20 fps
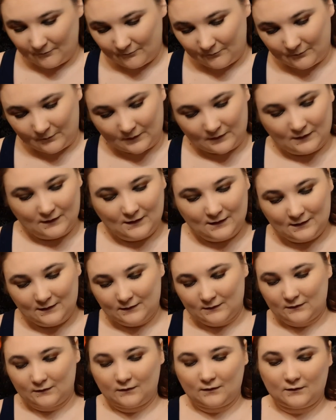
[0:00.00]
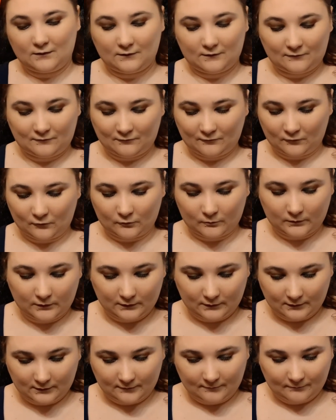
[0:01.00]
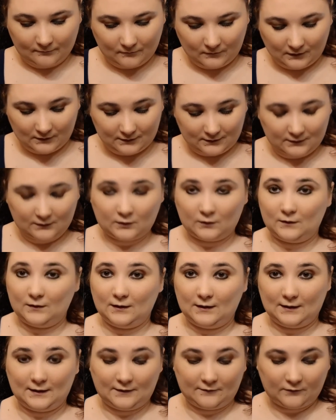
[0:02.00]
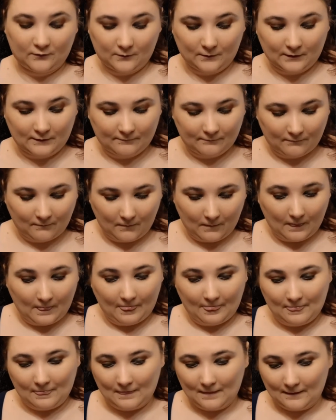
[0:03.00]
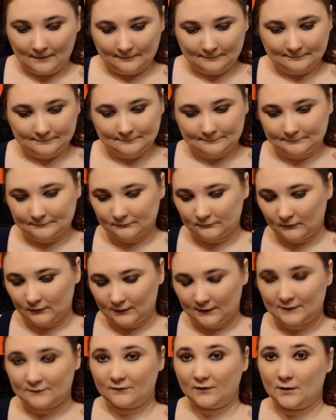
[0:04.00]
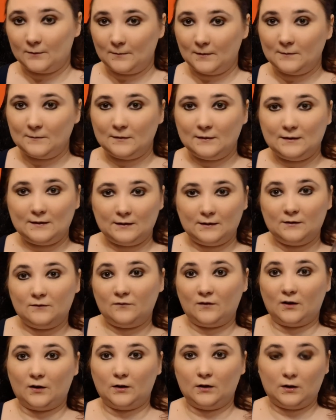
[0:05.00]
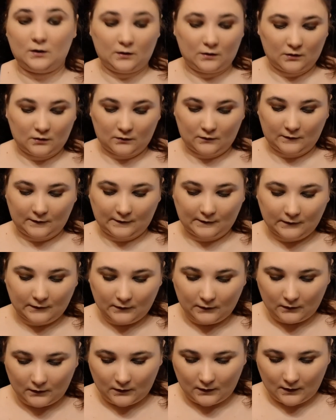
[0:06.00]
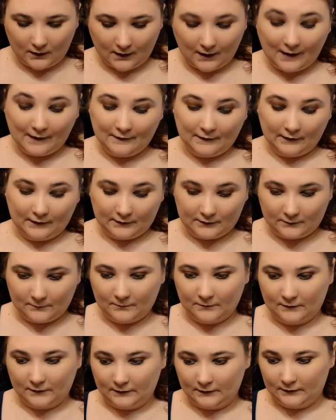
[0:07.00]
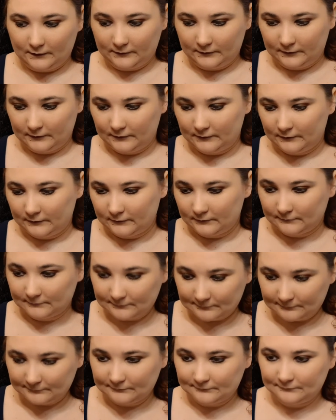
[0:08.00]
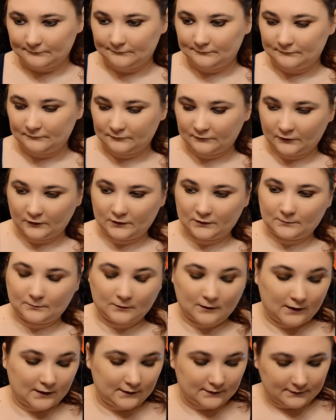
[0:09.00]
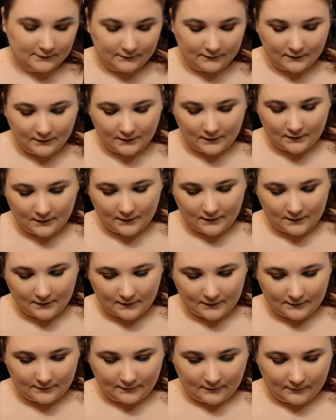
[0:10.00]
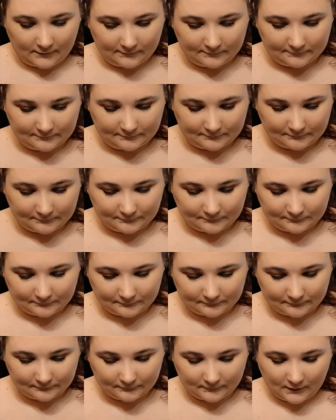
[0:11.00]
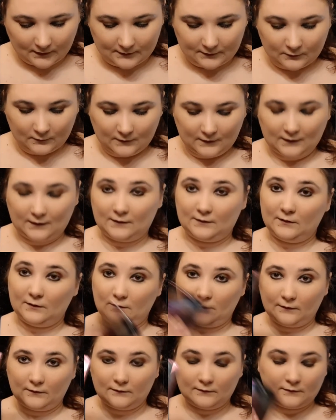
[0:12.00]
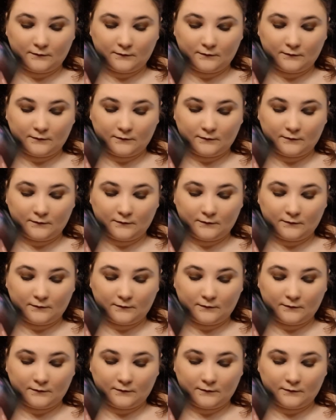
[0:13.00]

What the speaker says: But it is a good formula. It's just gonna get everywhere. It's very pigmented, very good. I think it's pretty good for this price. So I still think it's good.